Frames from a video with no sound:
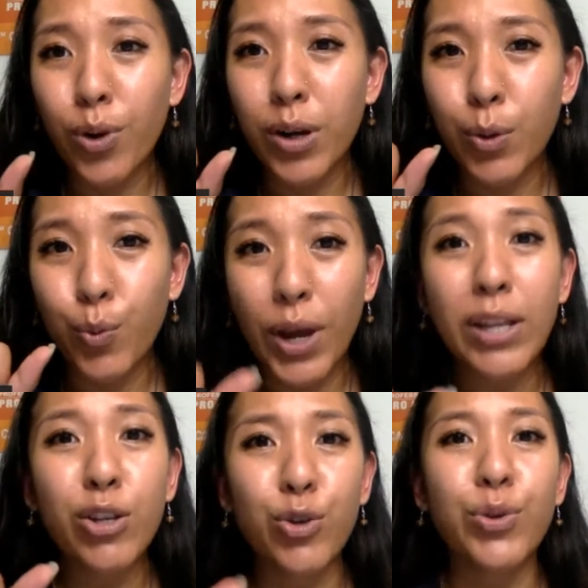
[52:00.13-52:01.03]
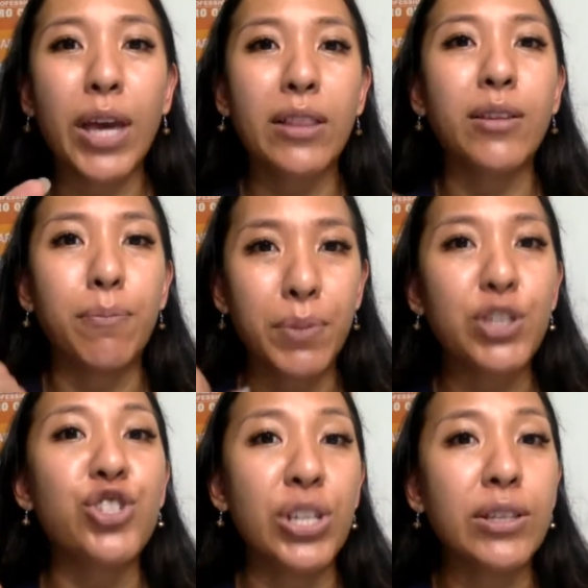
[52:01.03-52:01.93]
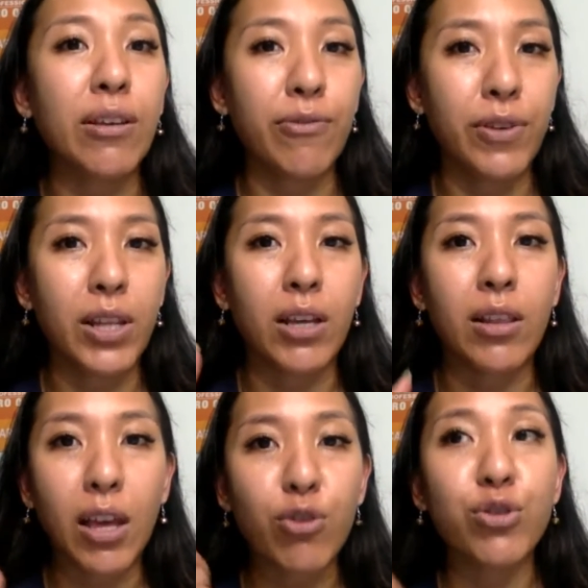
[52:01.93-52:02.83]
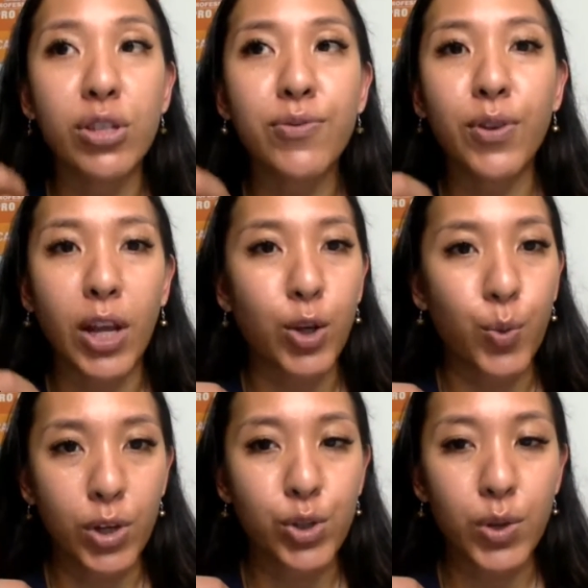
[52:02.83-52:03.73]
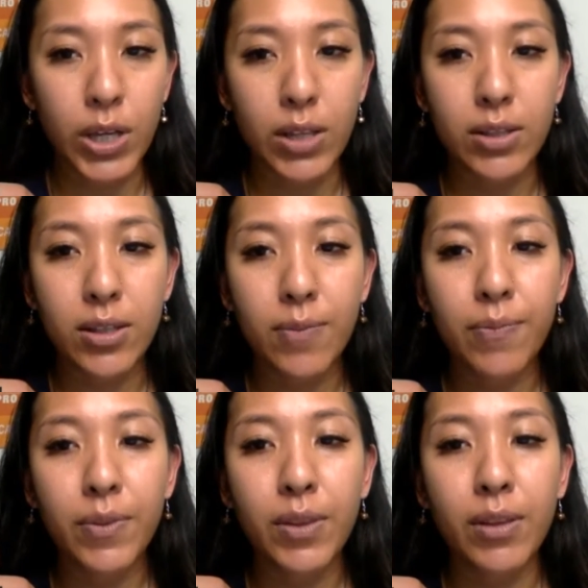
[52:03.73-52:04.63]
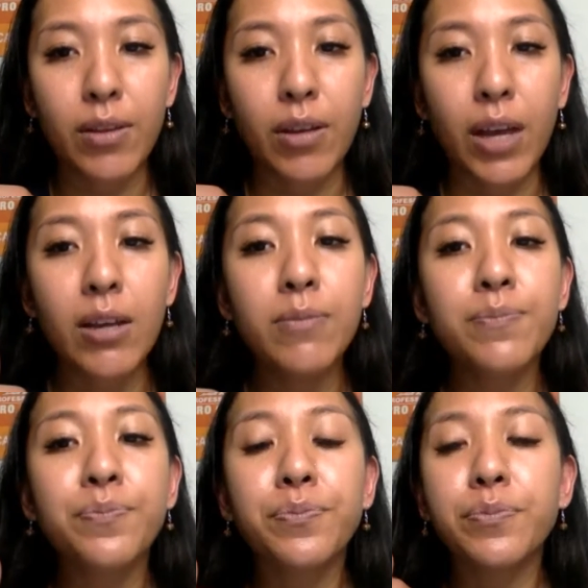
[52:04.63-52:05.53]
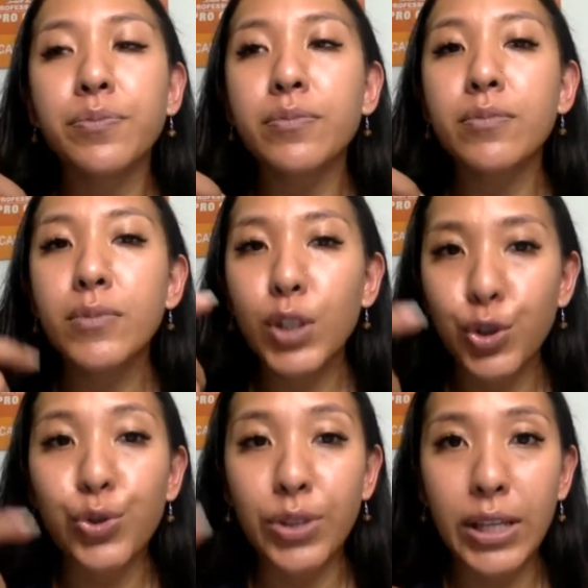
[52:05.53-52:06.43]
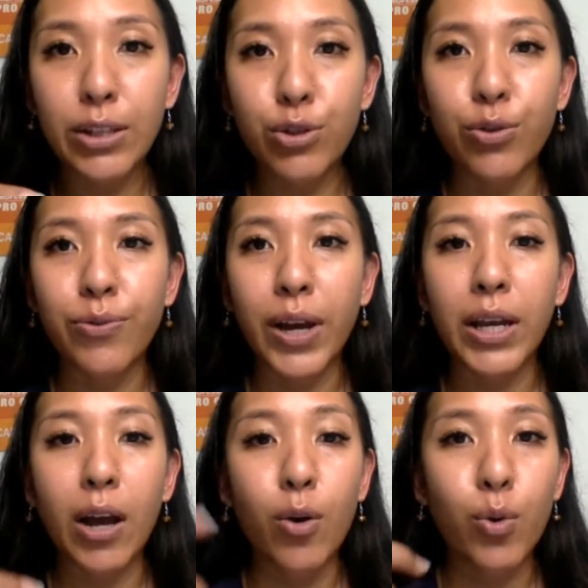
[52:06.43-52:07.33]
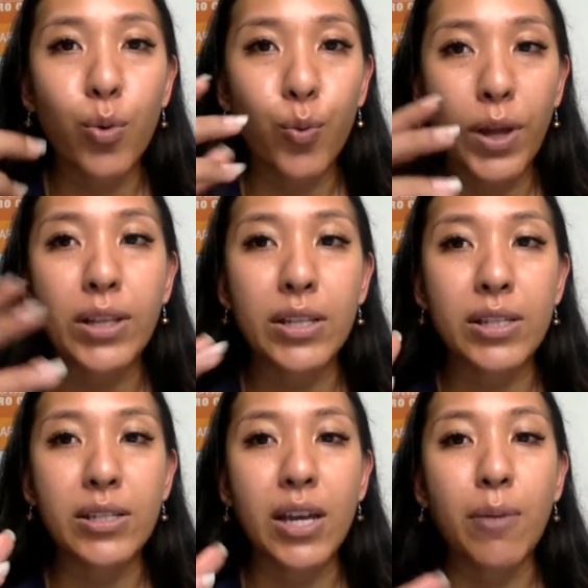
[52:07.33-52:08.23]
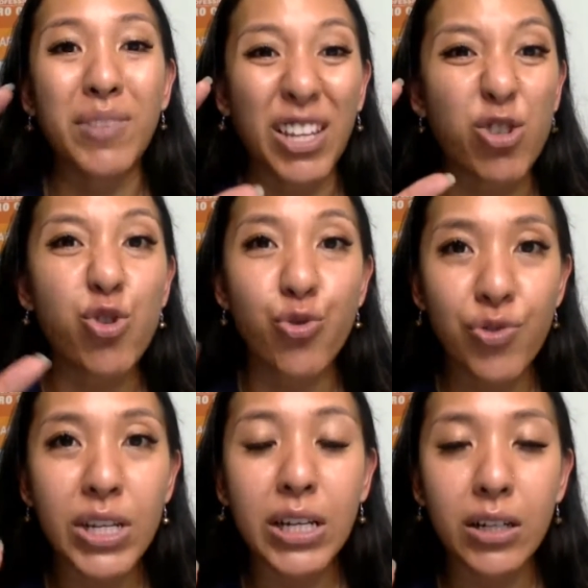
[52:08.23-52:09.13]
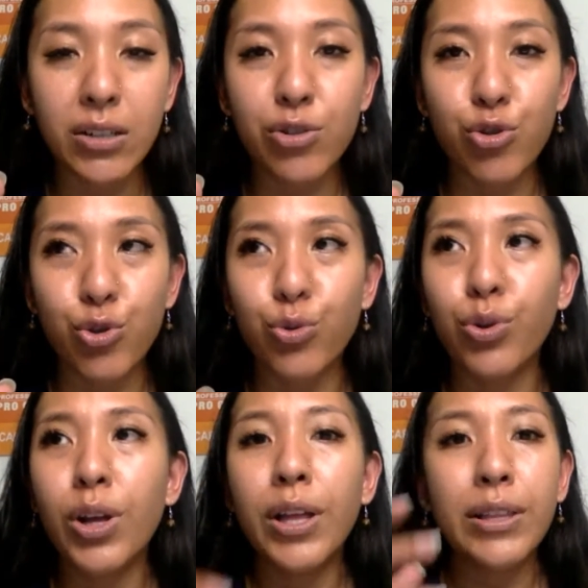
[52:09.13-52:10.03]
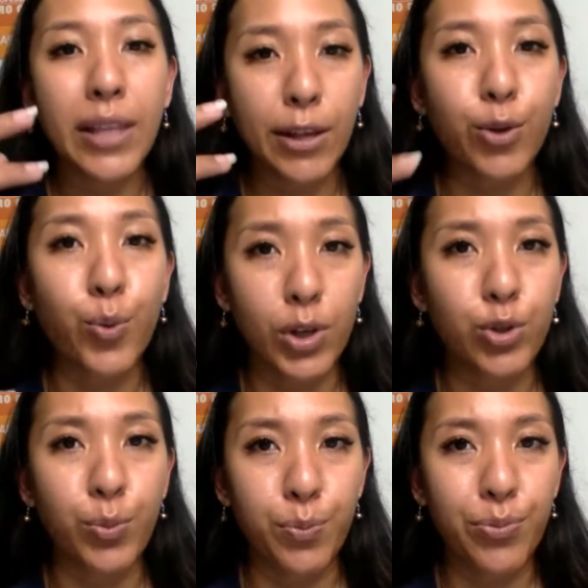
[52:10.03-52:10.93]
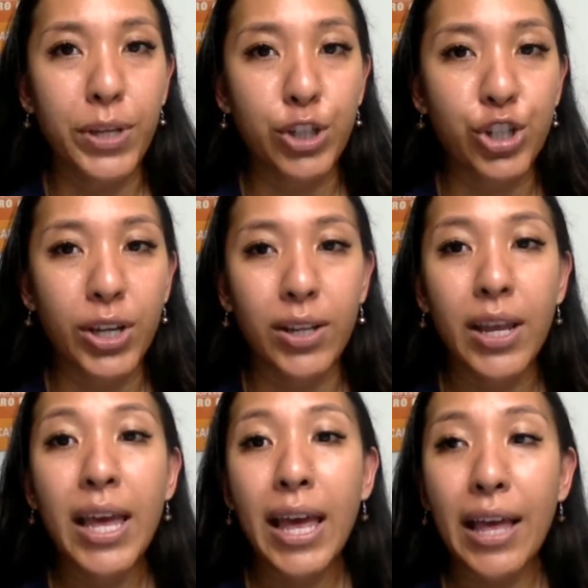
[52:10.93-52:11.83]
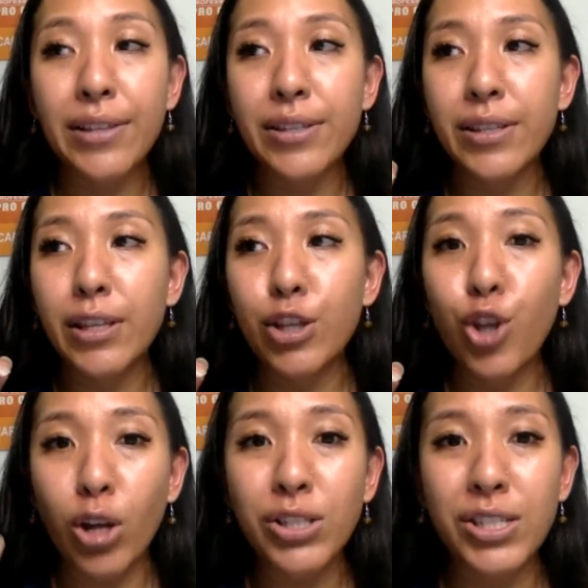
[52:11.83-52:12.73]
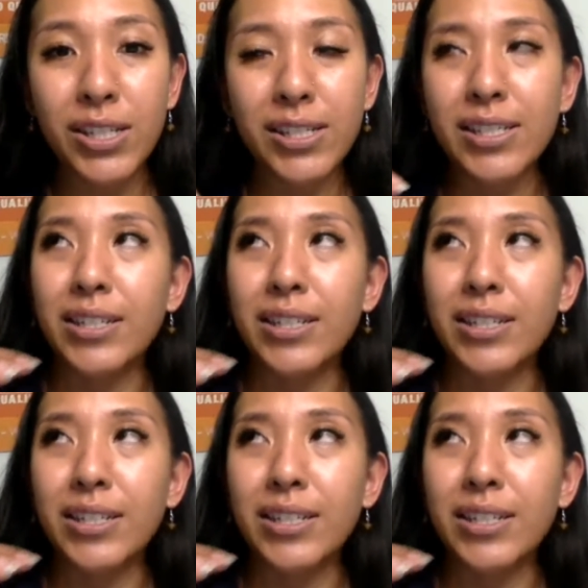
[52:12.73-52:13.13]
when you get the binge eating feeling, like you just feel like you want to eat. Okay, you need to find out when is the time that triggers you that you want to binge eat. And not just